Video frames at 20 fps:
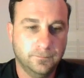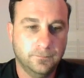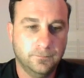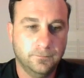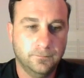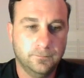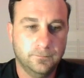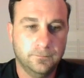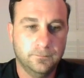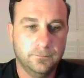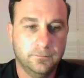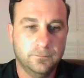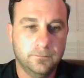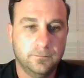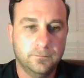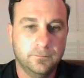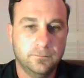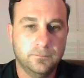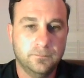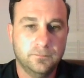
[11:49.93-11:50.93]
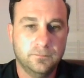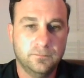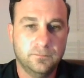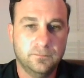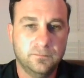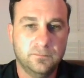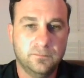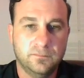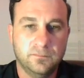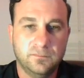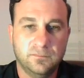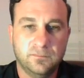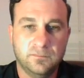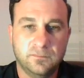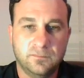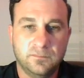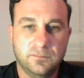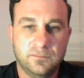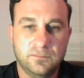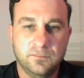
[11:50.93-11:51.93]

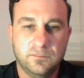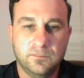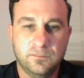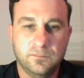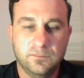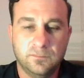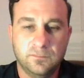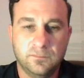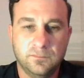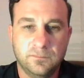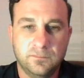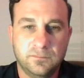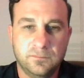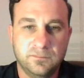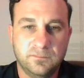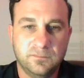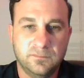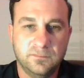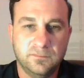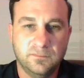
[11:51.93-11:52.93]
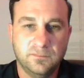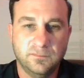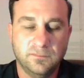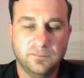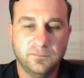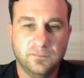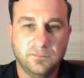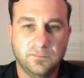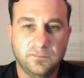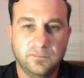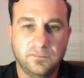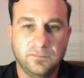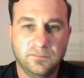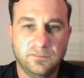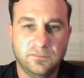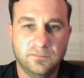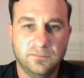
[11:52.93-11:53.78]
(not speaking)